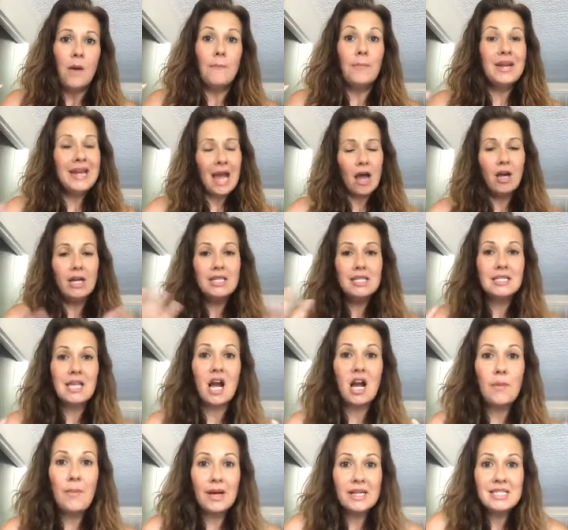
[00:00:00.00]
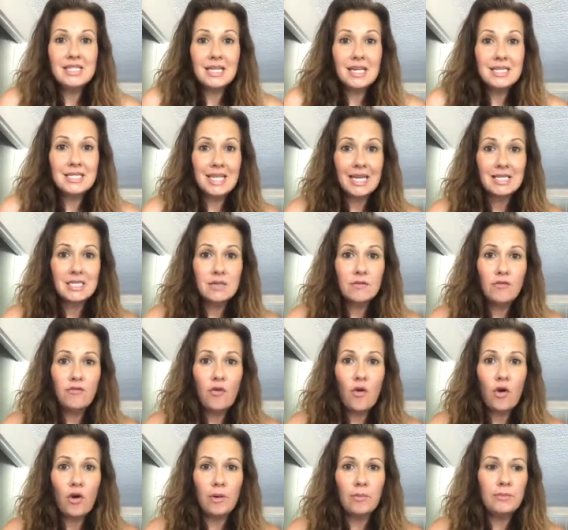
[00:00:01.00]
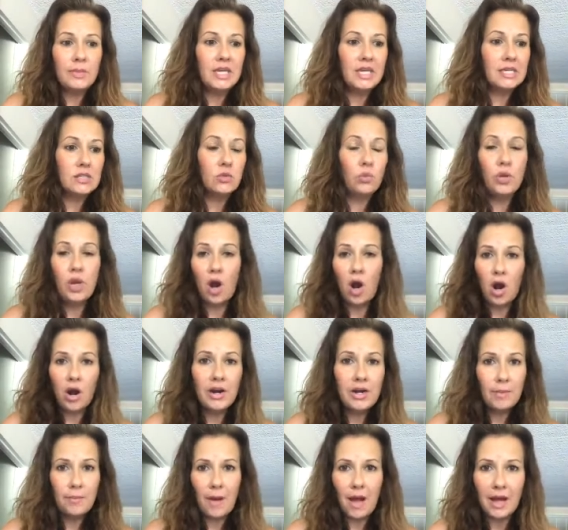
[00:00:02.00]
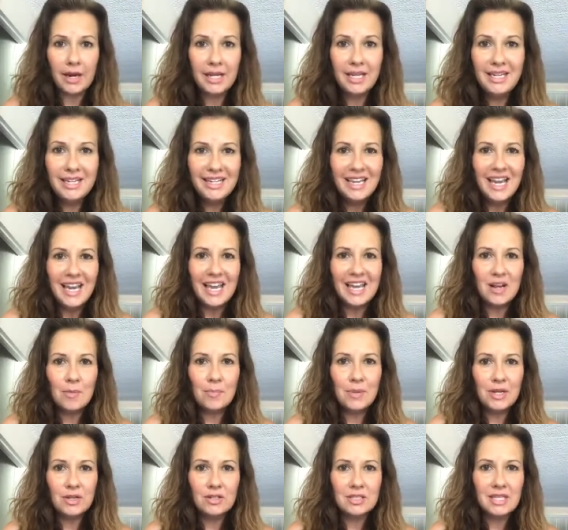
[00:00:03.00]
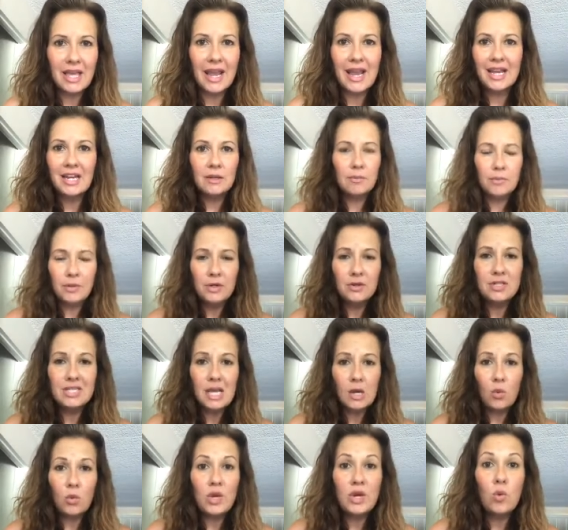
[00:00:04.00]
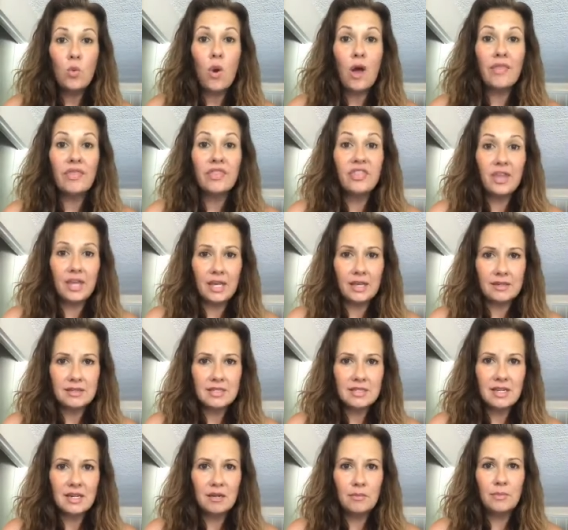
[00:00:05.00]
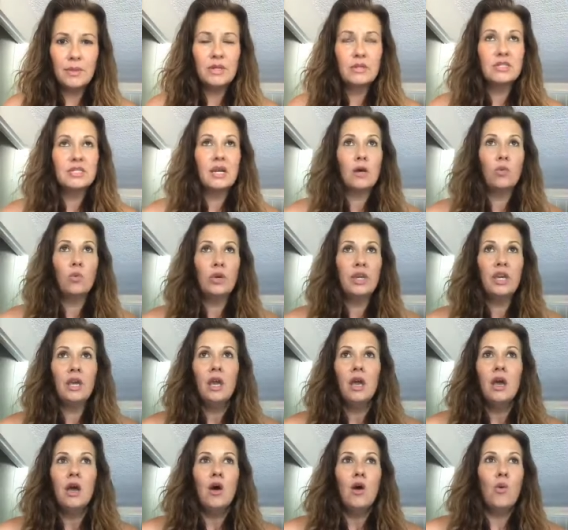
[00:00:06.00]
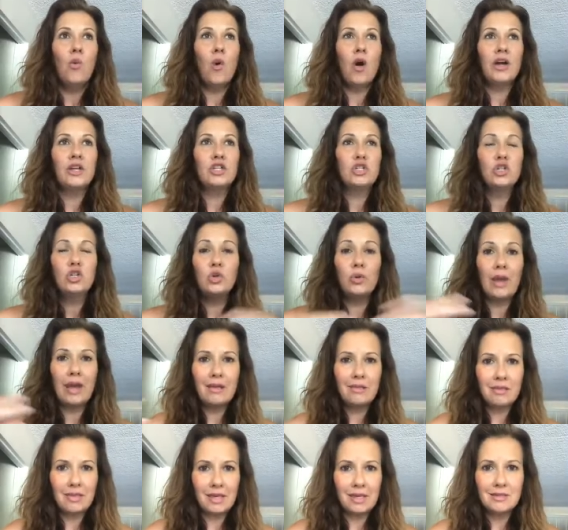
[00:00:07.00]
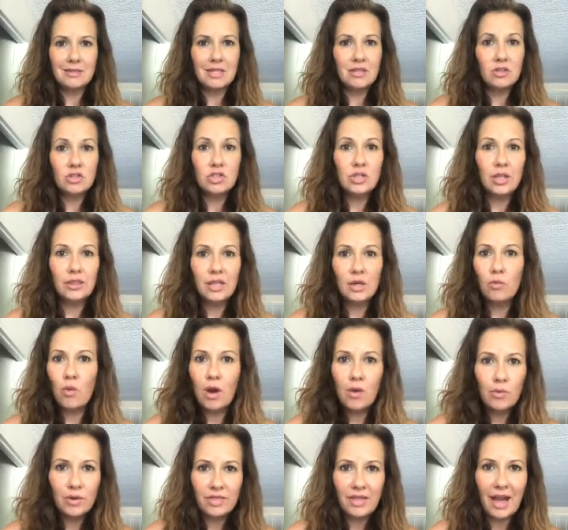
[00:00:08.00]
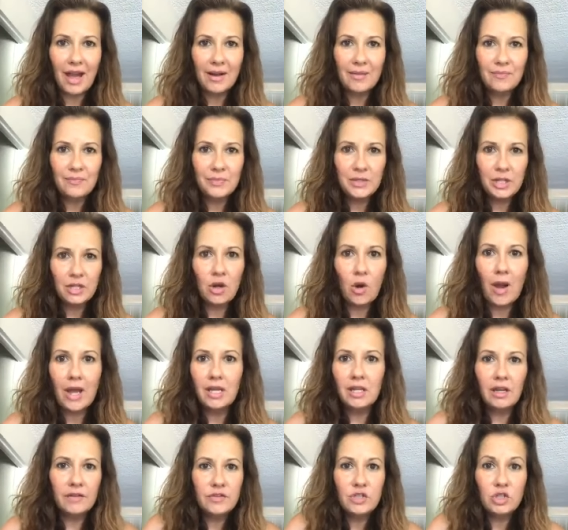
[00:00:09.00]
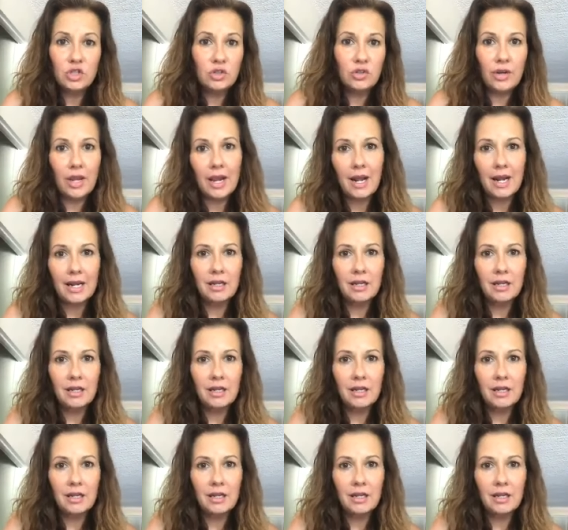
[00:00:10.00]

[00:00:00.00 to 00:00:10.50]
But now let's talk about success in form, because we are in a body, it appears like, and it appears that we want things, and it appears that we want to create things, and there's nothing wrong with that. You know, I love to create.